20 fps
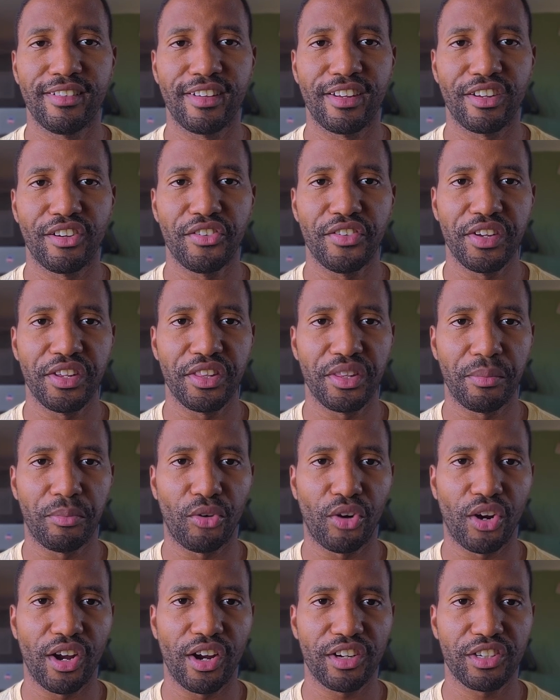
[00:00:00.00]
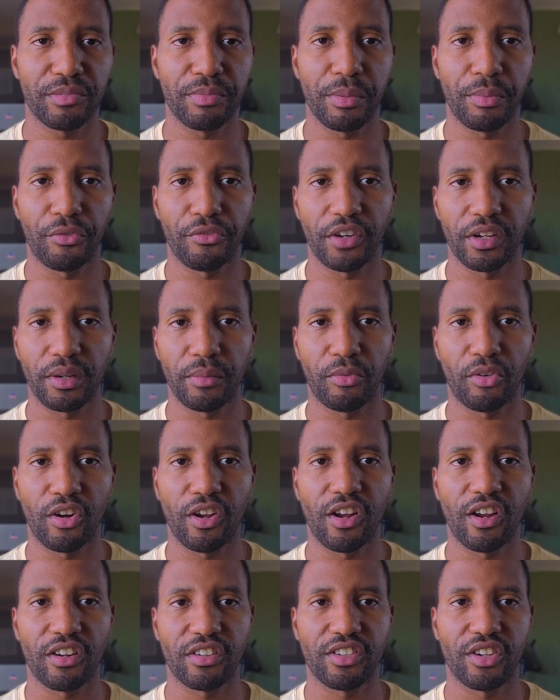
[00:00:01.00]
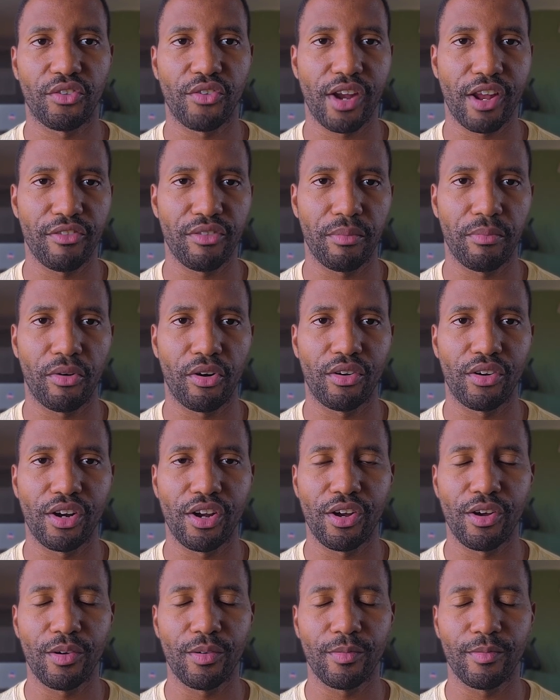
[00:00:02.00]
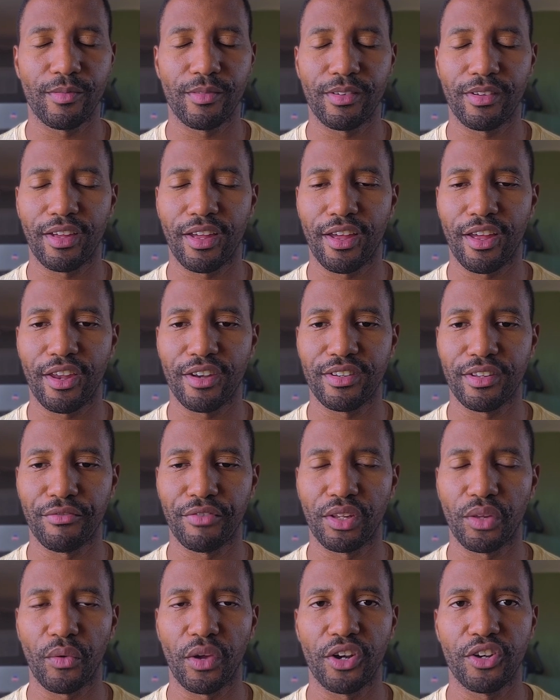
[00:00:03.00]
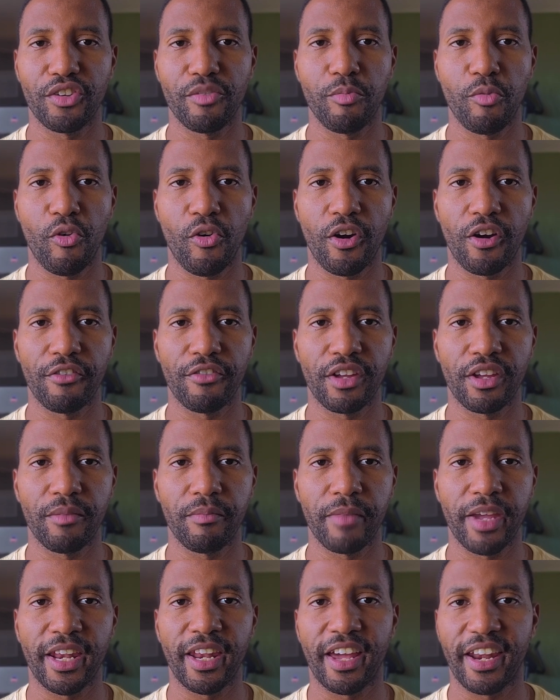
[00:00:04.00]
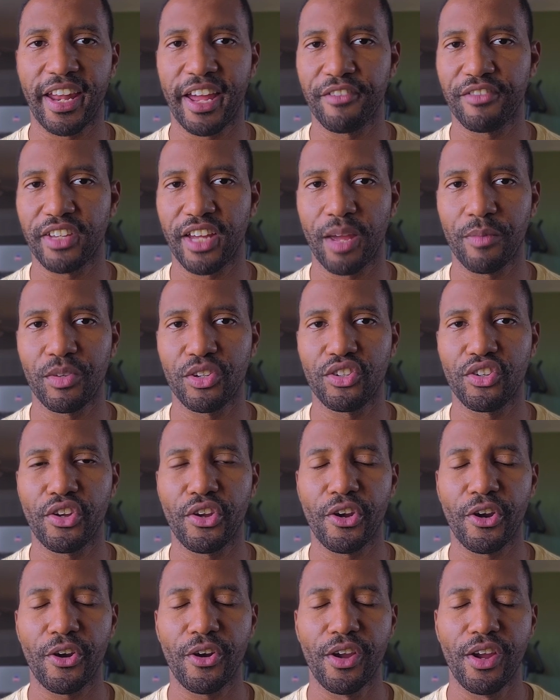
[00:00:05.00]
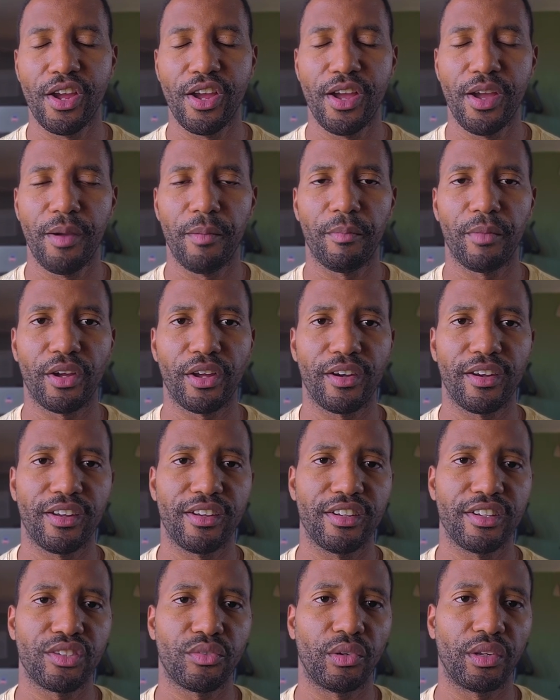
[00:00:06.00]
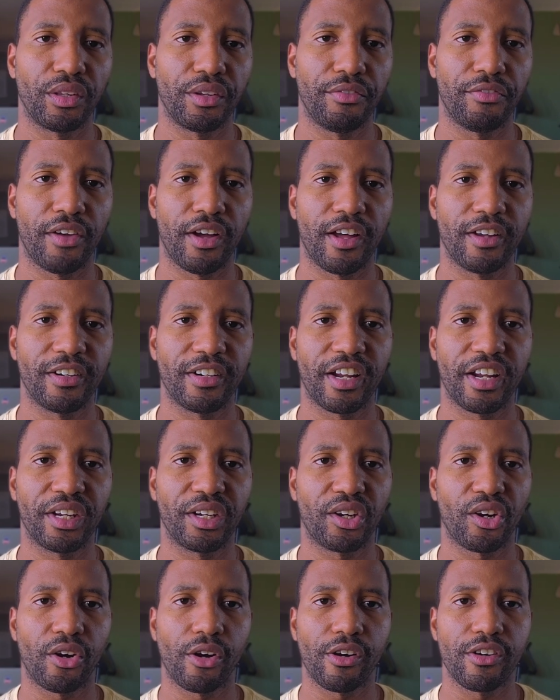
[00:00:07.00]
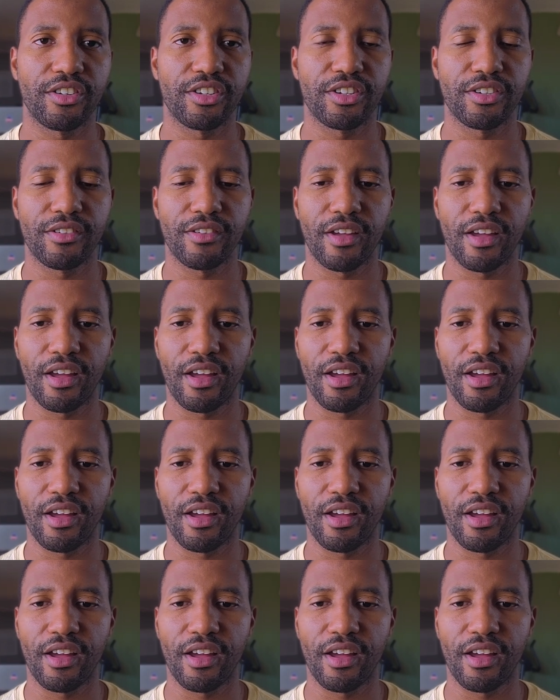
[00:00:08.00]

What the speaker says: in the Bronx, people from the Bronx, around the borough. Definitely want to do more of it. May not have time this year, but it's really fun, and I encourage